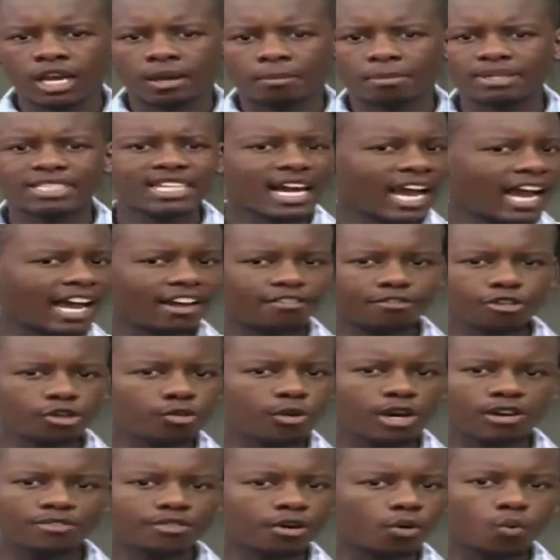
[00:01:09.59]
But have
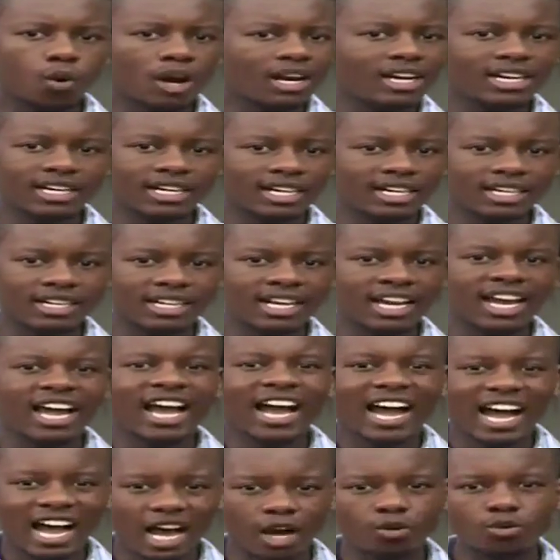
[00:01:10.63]
you ever wondered,
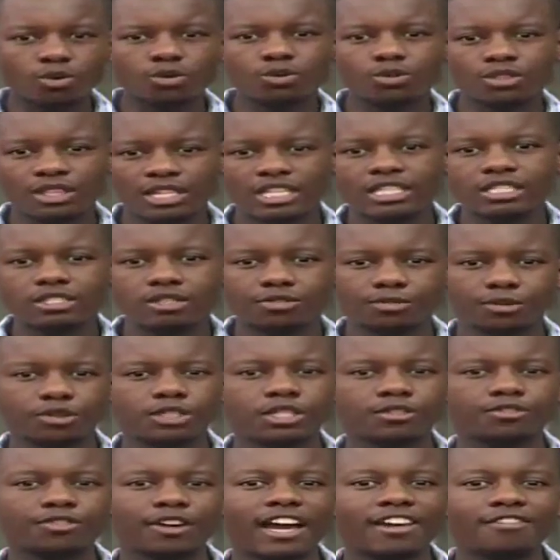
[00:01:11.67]
how do these
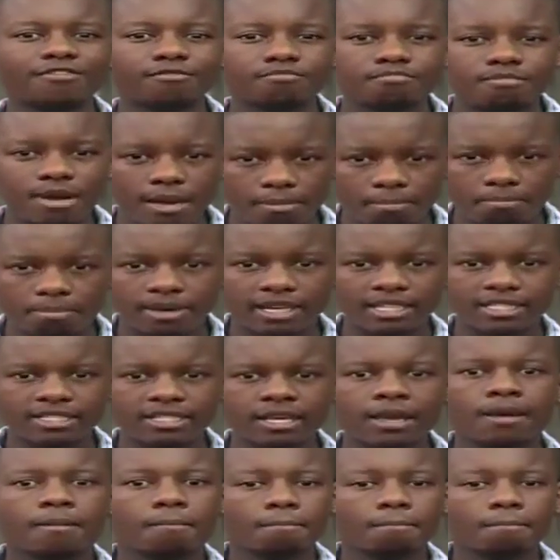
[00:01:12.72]
forty-five members